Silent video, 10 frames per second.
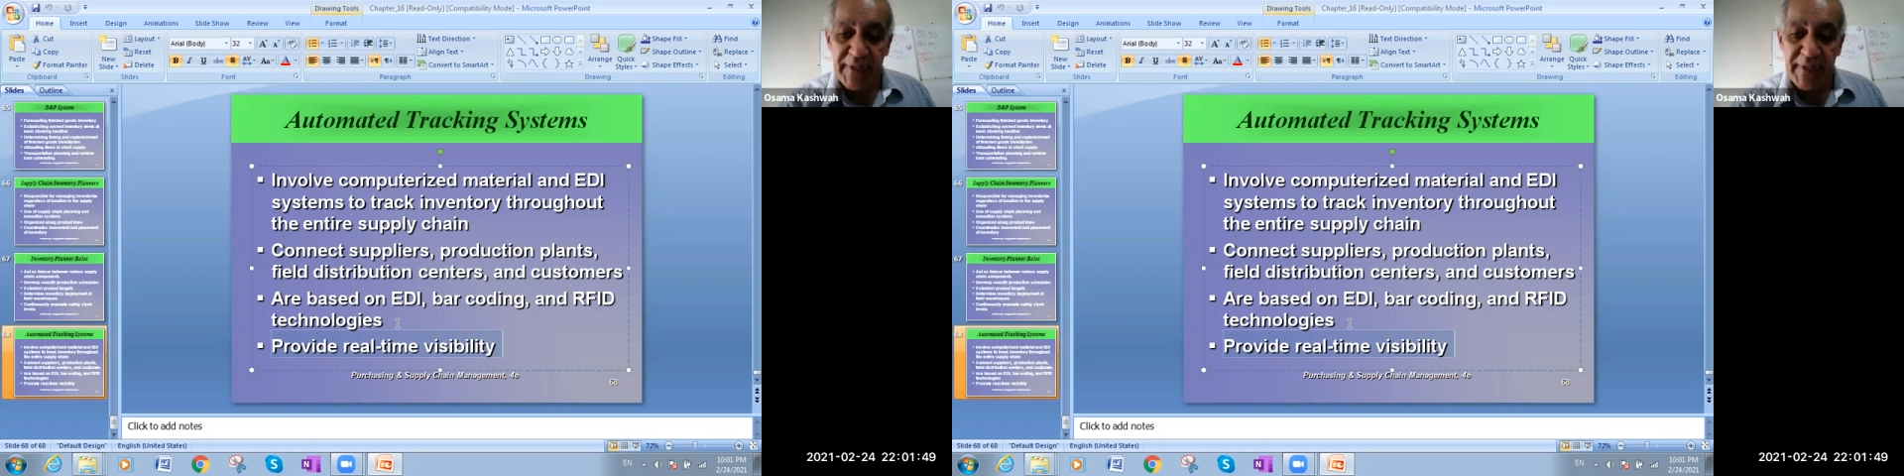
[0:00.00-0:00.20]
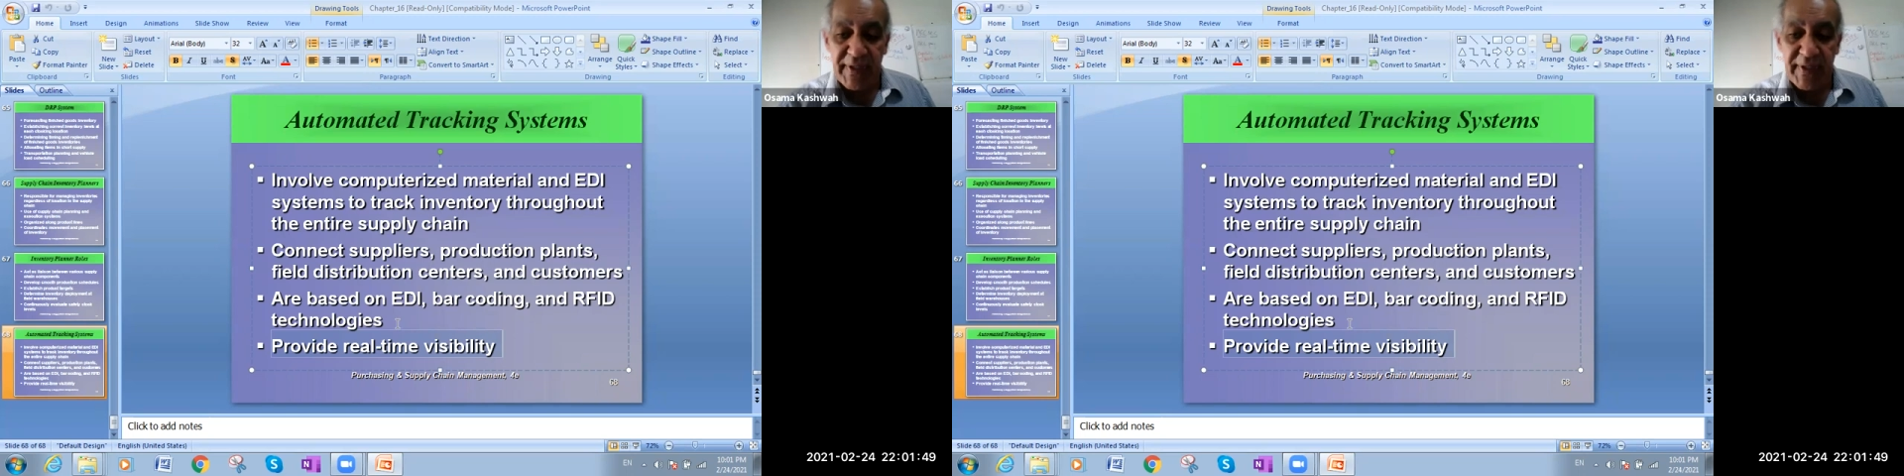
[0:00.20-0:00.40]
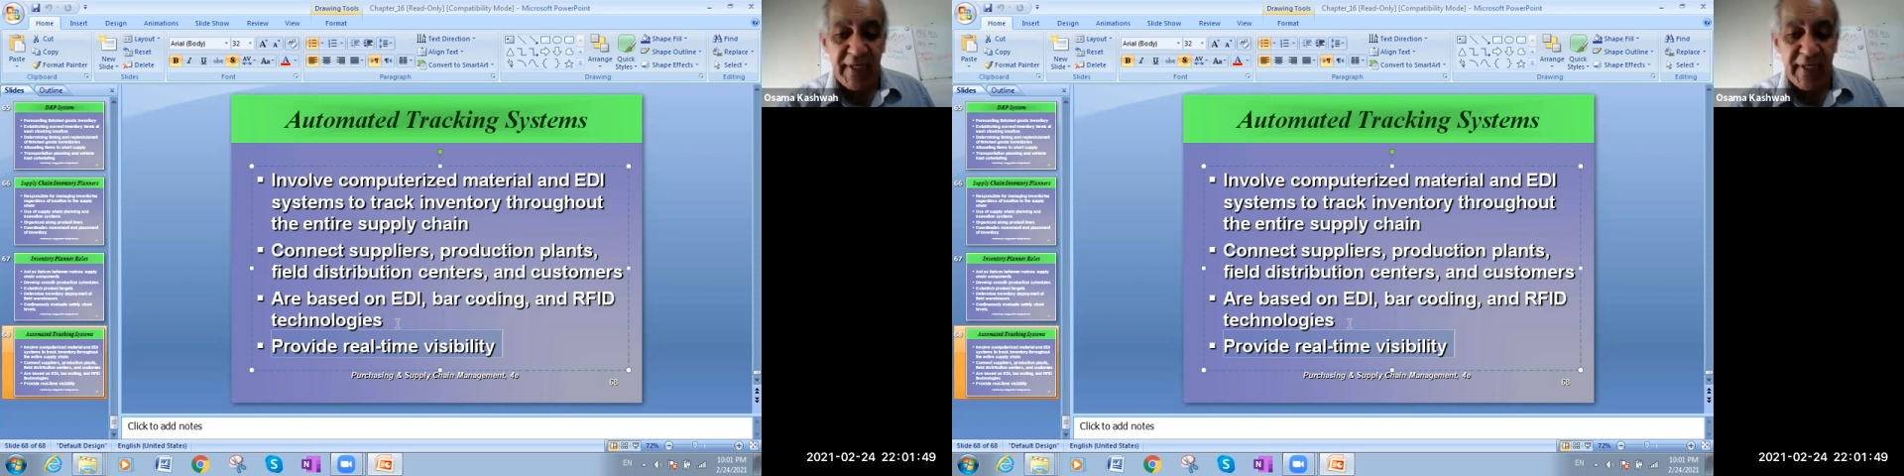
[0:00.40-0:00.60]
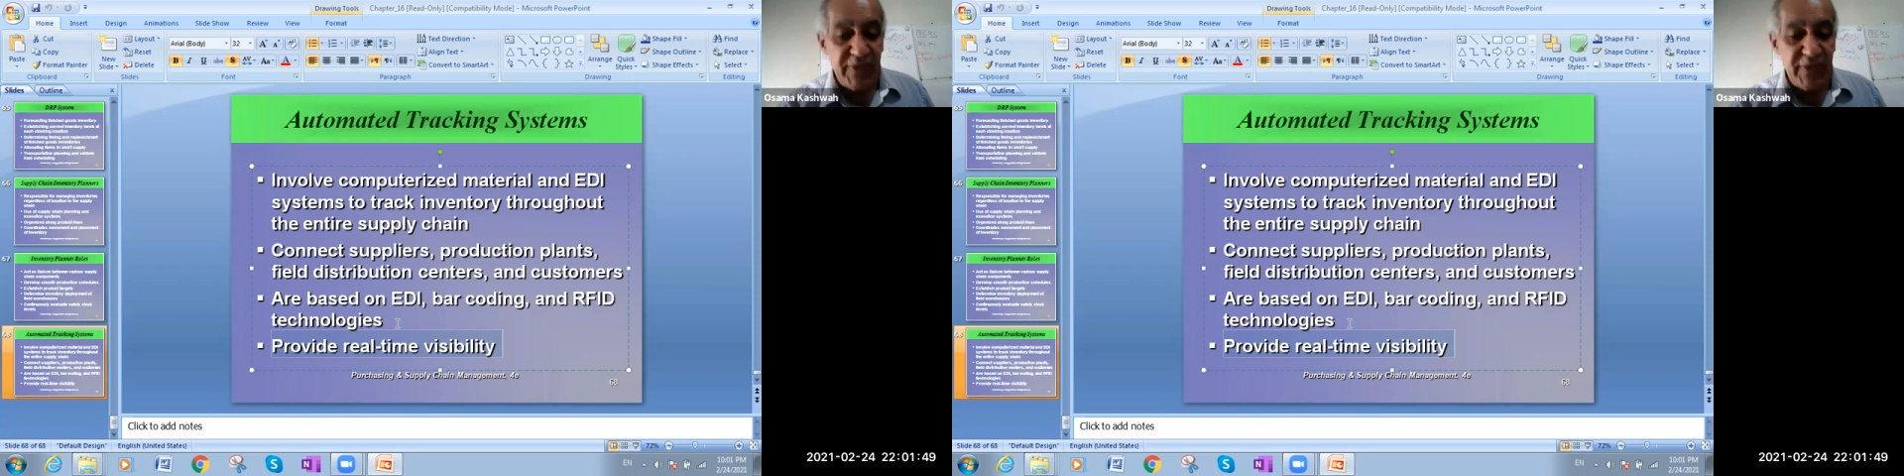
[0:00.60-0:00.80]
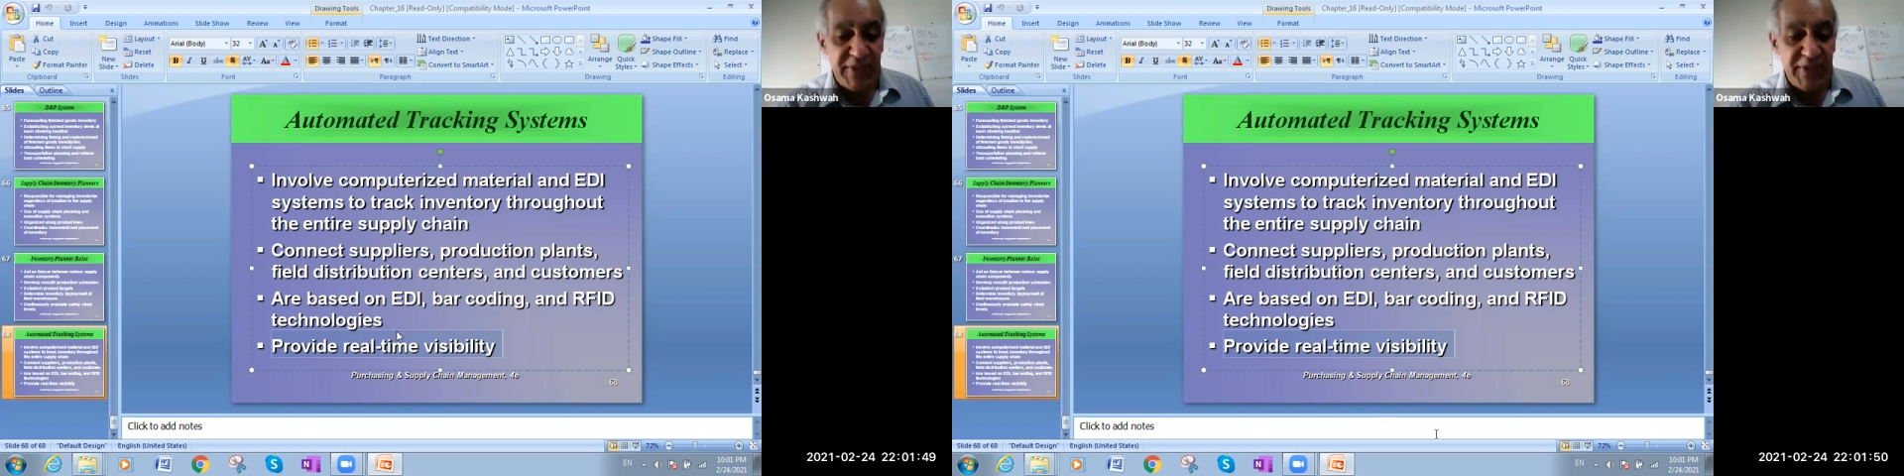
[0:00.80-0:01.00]
Thank you so
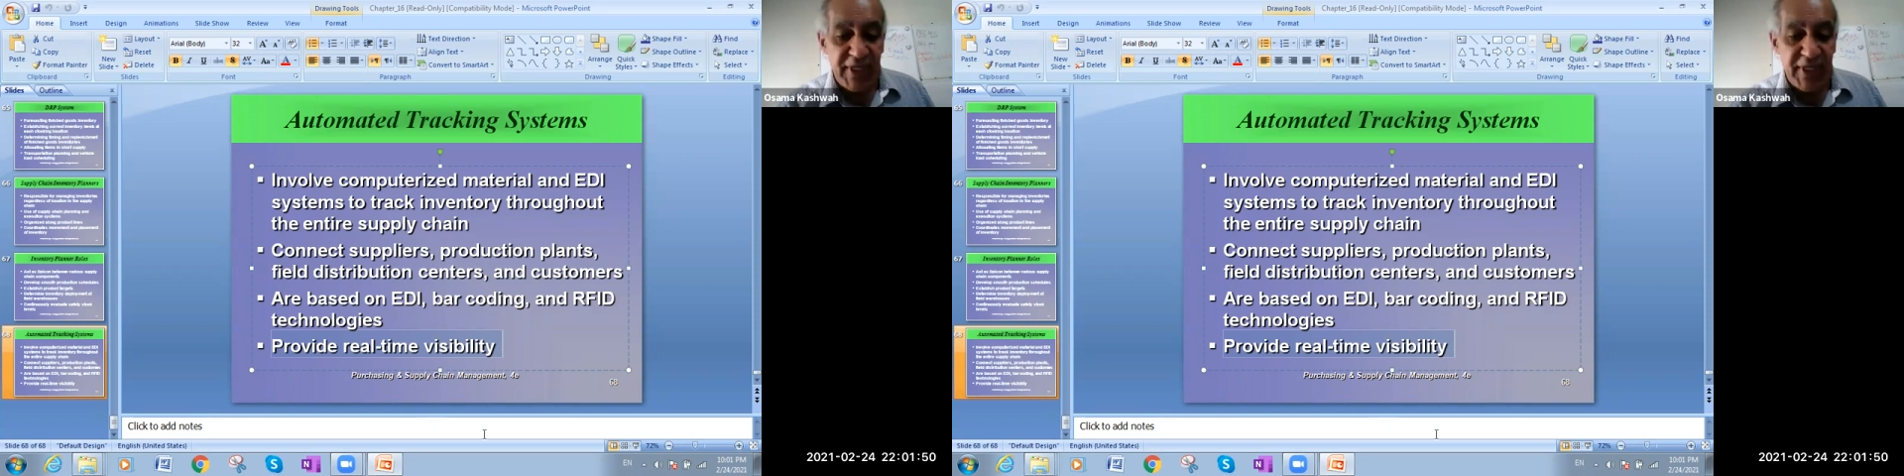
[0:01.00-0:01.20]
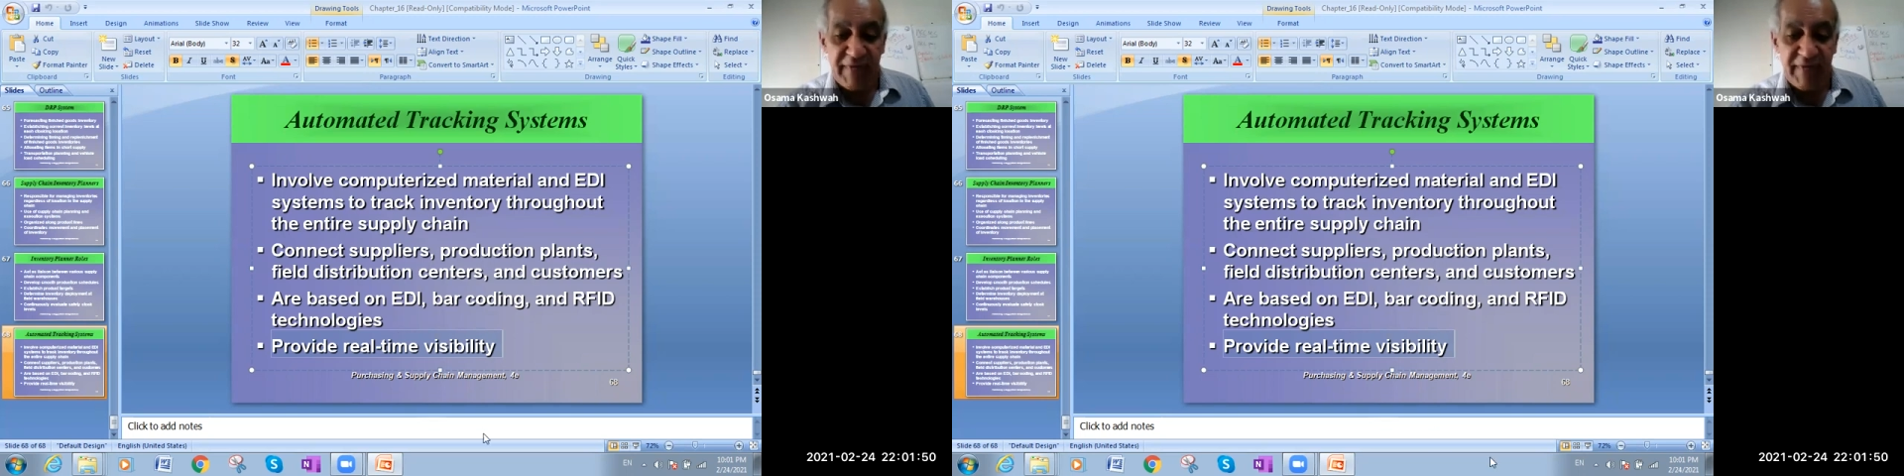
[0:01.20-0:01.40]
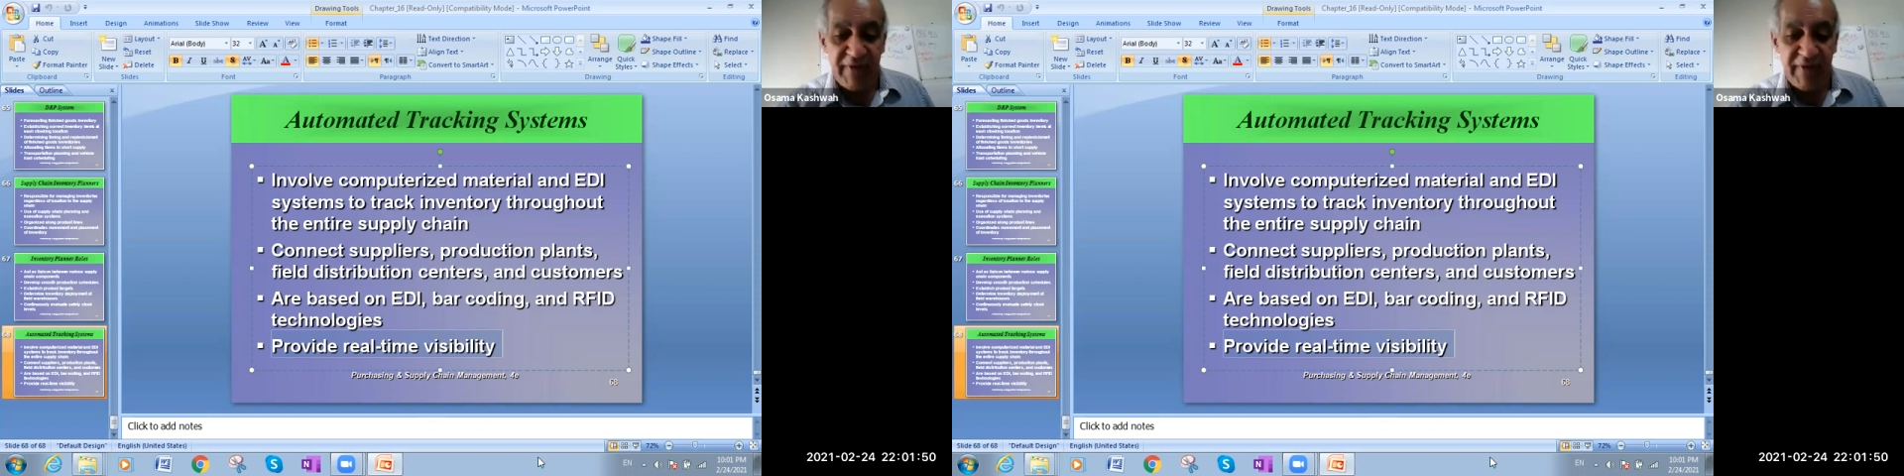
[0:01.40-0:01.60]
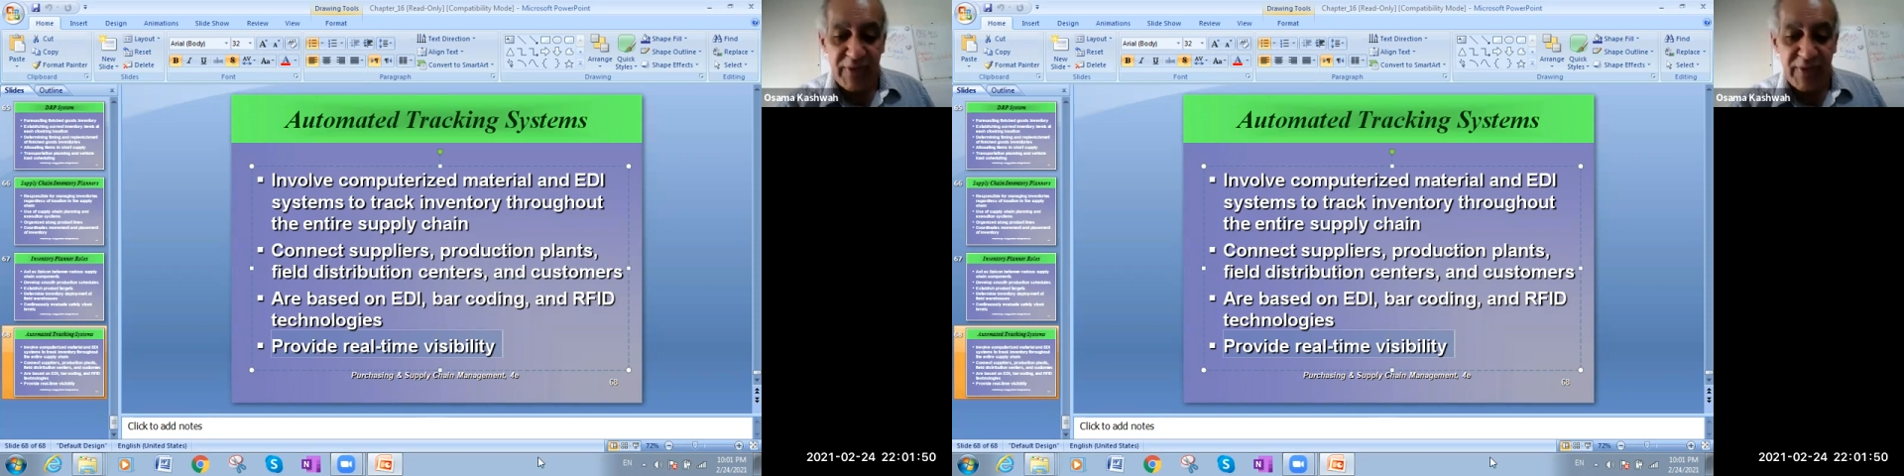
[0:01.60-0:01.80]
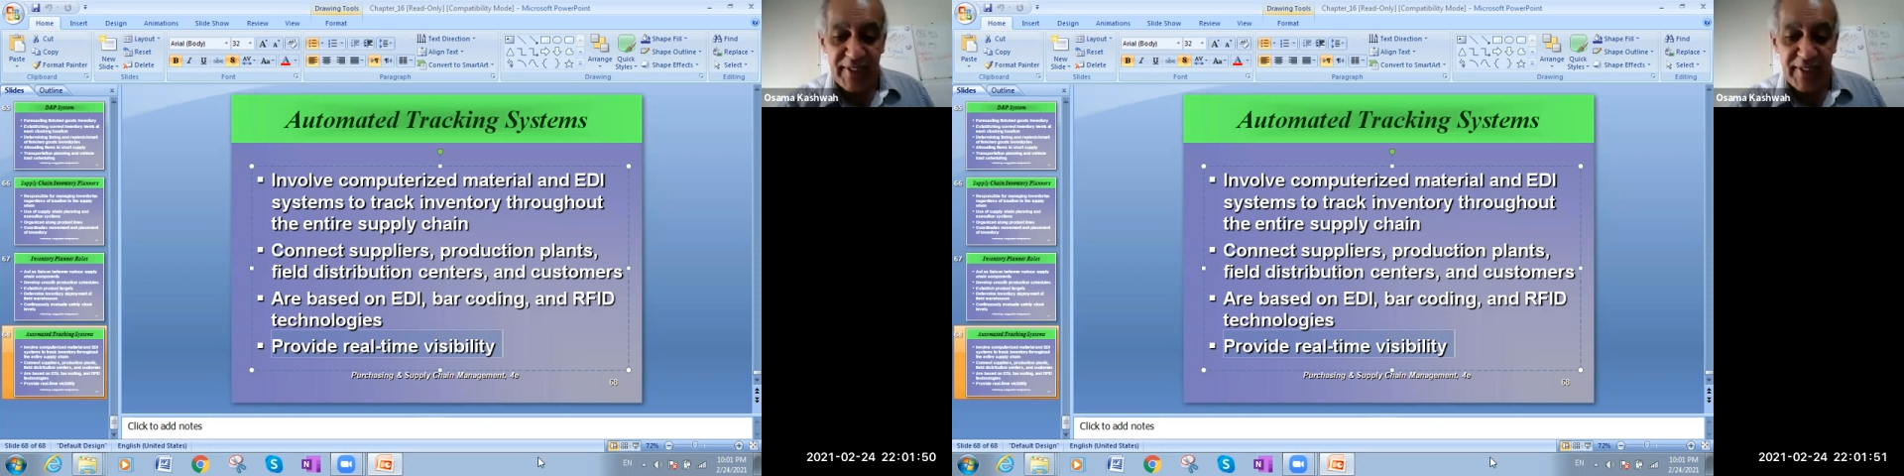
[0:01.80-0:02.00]
much and have a very good
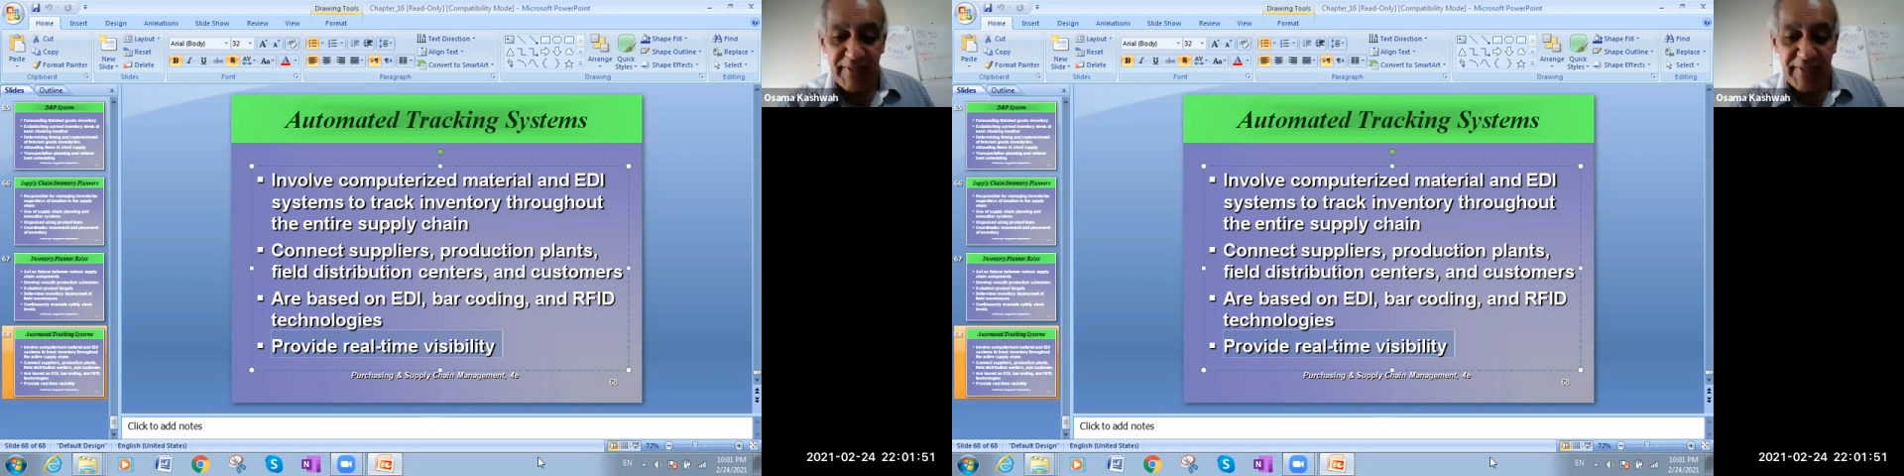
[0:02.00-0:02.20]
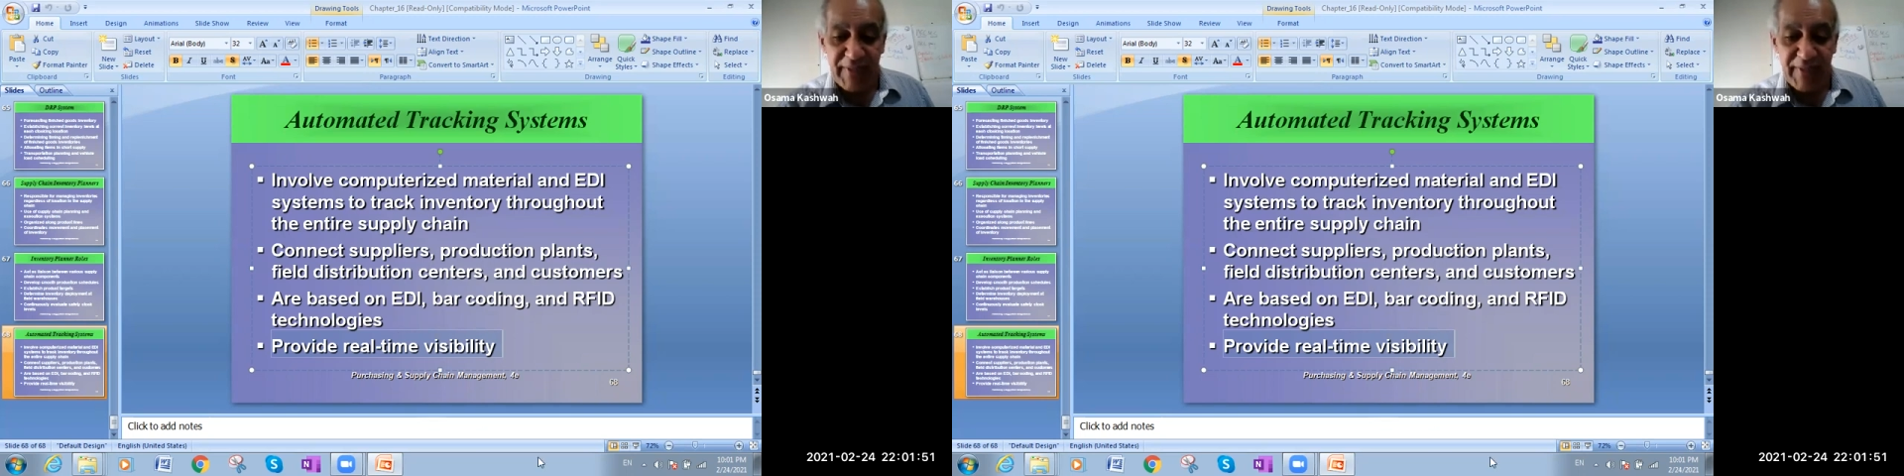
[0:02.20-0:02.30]
night. Bye-bye.